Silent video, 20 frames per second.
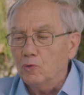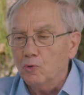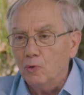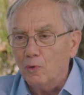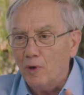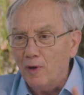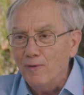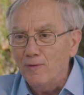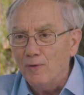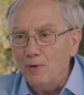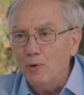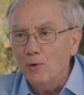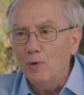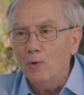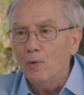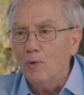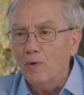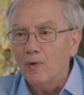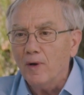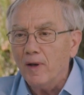to give you,
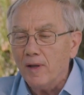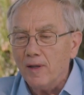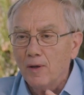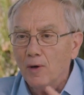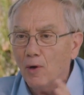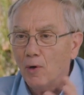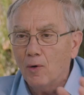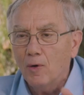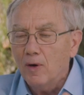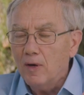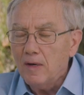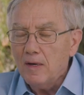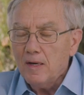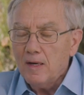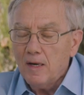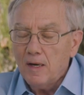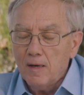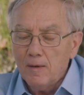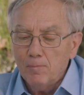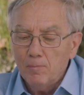you know,
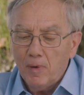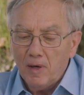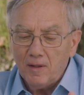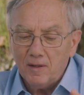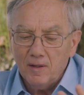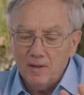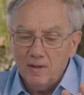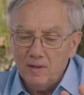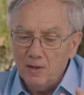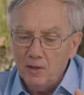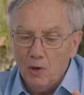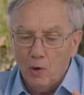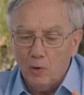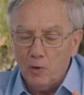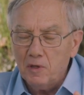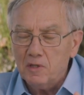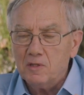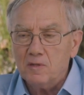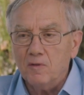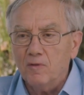but, you know,
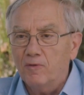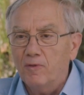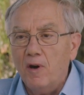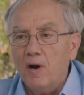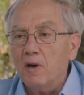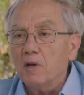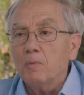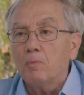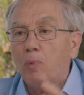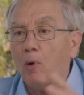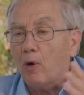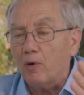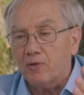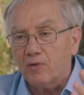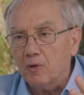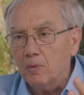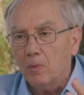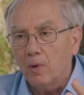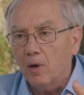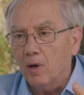it's very
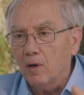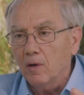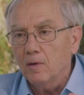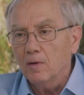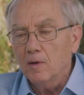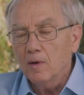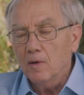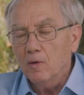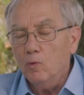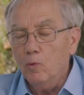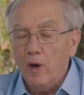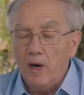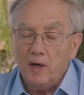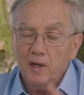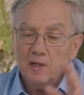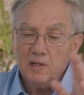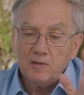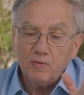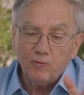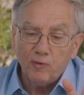possible. Well,
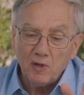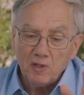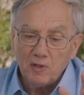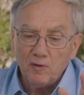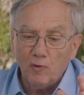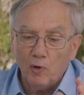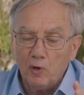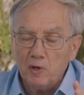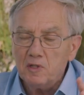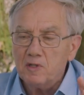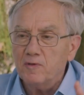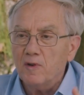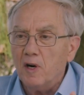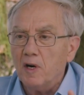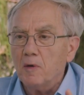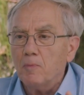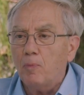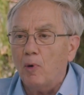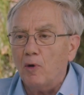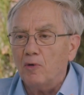first of all, it's
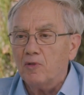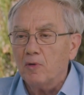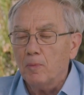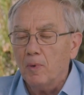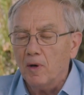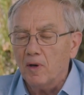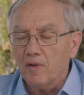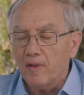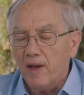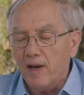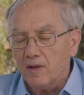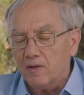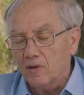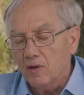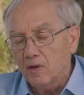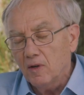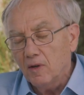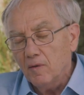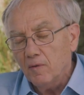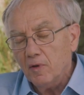very possible that
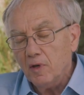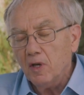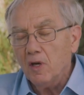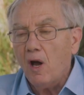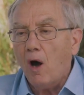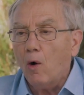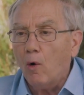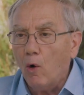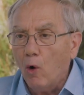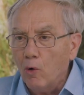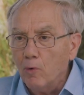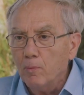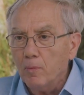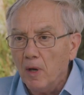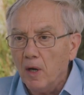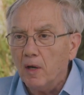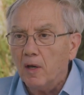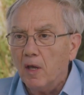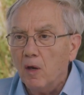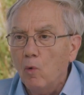in our own
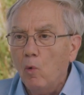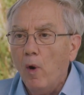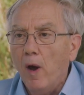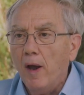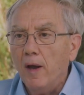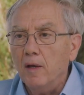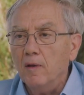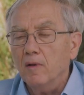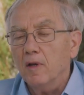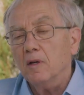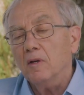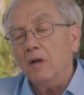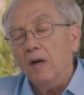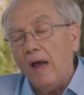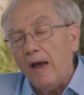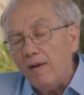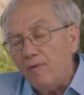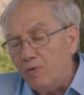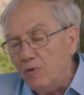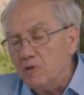Milky Way that
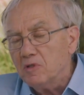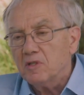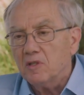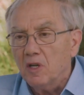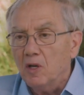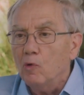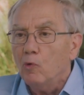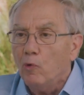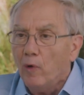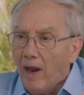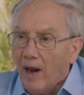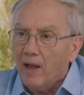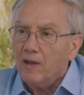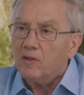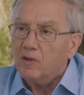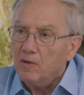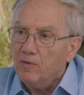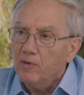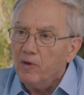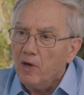life is still
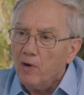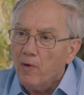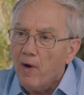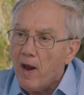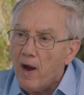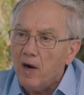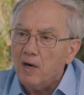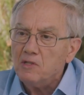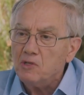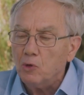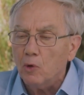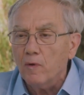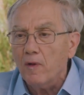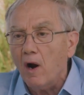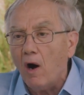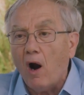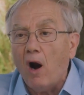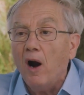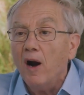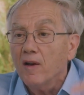relatively rare, so
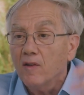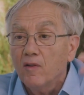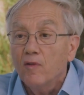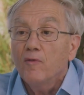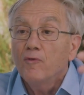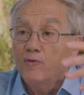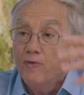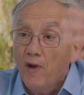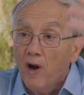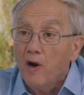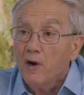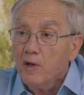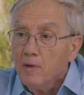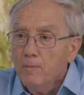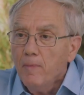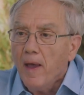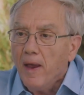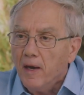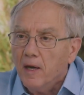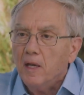there aren't very
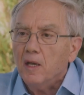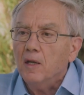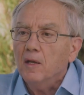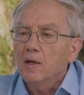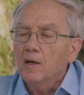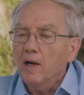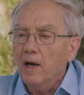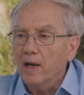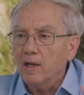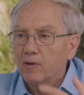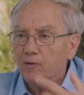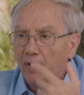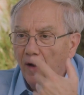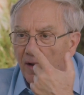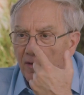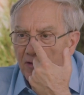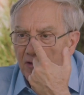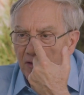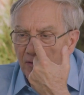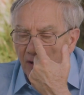many
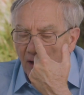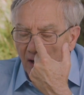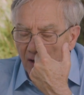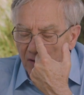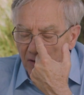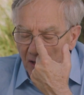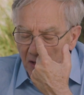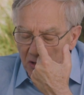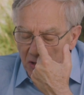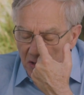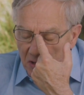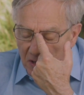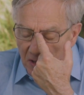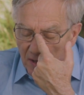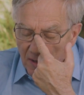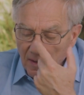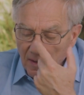advanced civilizations.